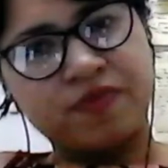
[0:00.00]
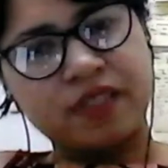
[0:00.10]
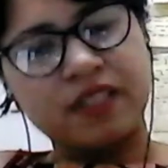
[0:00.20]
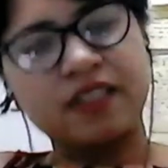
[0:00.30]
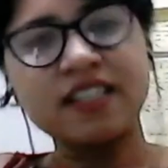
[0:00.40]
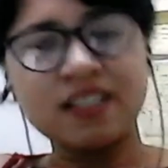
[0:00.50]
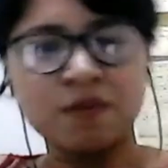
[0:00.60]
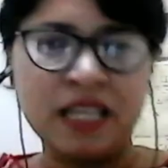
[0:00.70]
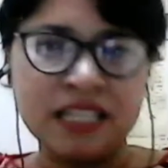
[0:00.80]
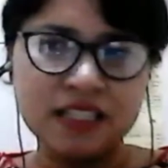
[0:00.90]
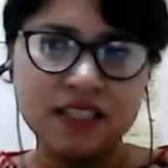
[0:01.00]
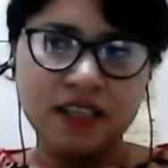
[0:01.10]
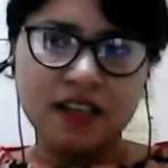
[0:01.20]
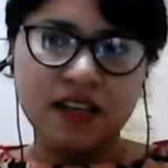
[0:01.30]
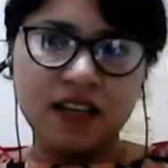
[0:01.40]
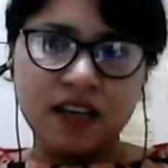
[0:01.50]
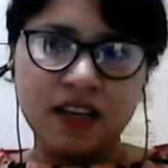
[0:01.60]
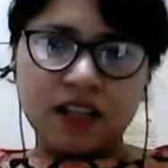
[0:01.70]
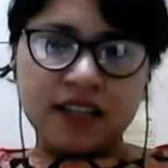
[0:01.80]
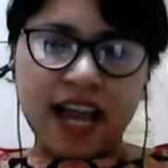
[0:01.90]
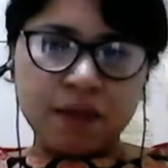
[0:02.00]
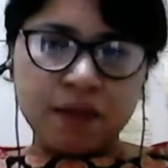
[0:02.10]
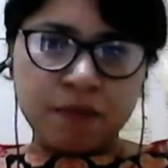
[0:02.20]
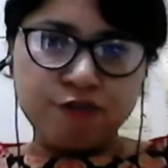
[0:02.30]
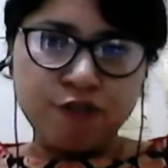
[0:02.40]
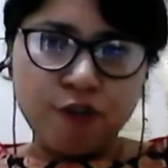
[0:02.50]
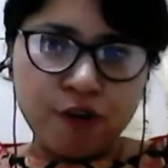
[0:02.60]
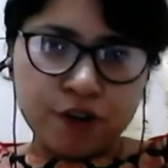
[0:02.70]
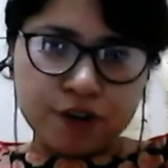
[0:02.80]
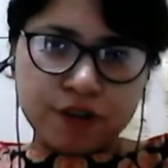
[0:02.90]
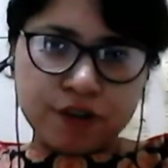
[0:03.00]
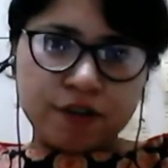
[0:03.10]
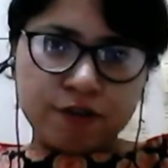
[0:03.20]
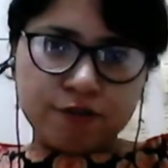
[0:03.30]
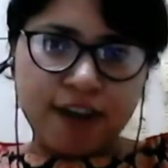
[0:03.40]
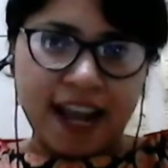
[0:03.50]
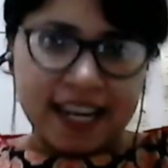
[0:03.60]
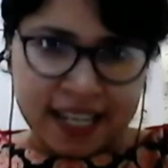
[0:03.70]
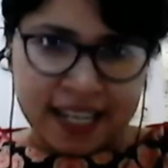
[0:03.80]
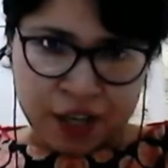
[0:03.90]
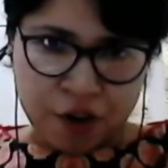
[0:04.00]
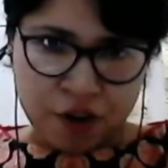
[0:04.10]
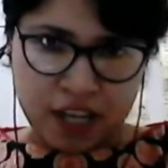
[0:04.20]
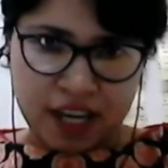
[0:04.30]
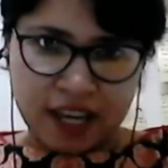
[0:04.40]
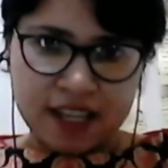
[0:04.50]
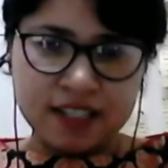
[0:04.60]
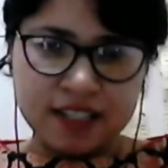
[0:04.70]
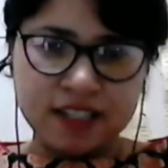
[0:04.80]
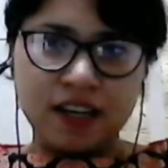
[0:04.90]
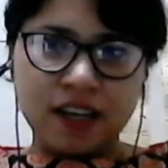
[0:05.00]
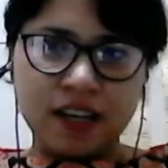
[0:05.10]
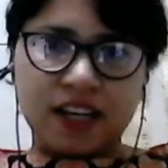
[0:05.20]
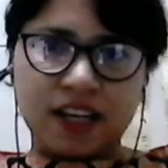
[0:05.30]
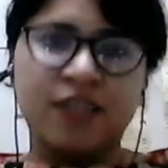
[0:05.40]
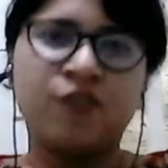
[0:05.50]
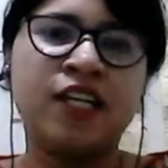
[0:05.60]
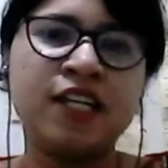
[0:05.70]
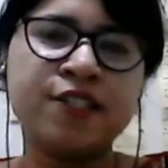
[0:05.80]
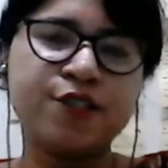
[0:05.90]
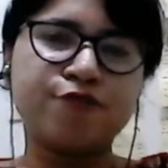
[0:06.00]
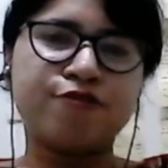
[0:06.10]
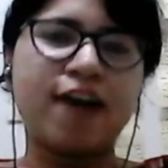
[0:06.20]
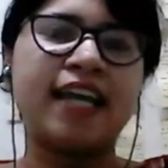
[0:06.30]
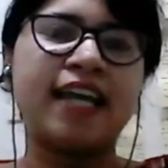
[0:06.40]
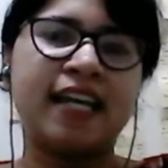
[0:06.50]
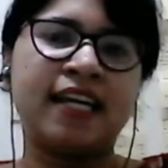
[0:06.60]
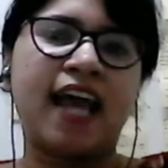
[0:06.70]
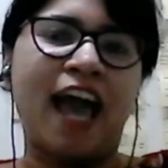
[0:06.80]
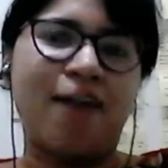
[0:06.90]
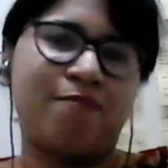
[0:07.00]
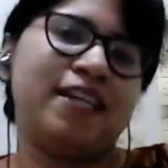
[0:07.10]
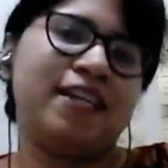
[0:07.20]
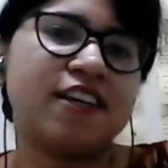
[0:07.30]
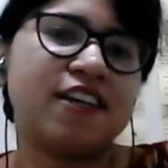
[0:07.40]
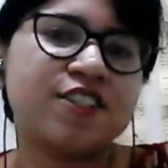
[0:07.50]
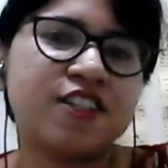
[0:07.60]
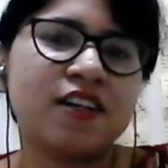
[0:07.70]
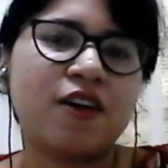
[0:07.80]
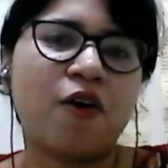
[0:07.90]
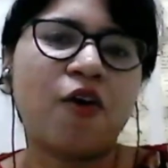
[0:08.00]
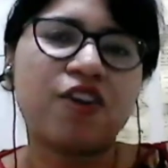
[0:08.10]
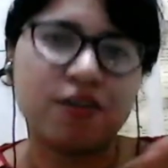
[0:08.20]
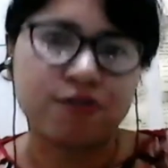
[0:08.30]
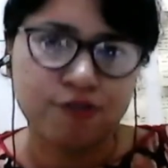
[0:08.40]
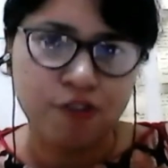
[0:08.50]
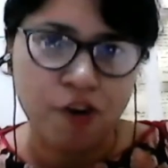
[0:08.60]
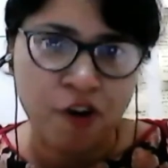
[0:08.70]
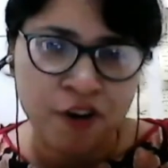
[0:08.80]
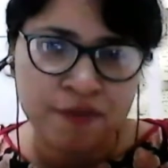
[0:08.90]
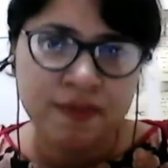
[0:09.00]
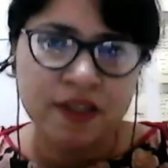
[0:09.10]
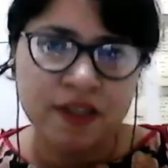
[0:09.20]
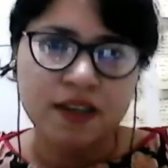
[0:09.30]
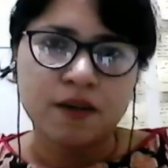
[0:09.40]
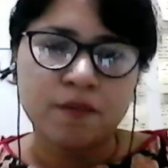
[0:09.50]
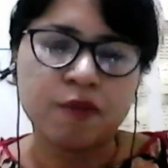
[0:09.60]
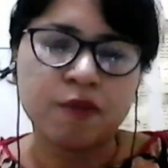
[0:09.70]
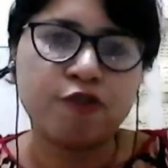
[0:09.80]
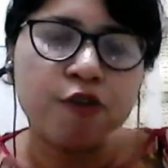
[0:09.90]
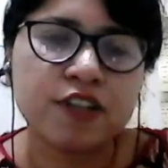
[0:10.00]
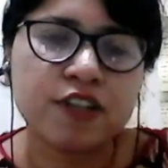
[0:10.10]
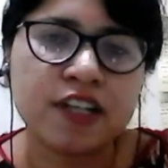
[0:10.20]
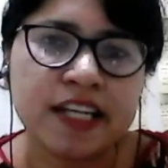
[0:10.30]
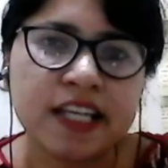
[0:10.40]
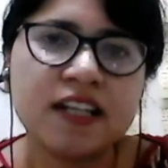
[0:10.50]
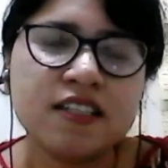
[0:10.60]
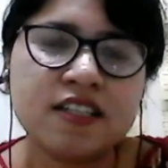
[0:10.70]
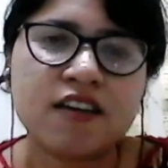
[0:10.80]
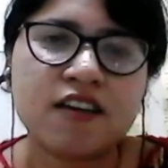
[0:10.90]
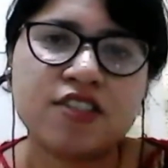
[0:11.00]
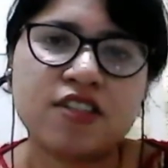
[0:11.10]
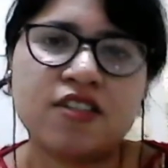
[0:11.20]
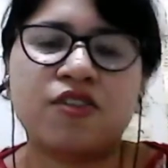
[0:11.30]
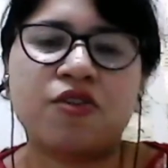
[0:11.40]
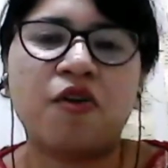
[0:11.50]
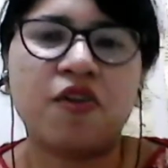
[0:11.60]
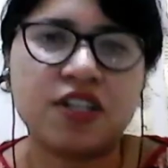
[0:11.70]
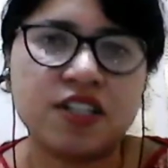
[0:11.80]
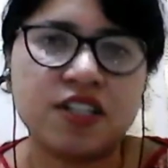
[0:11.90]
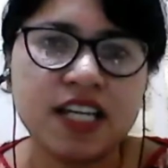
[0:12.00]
This means that before filing your case, you need to file an application or a form before the Legal Services Authority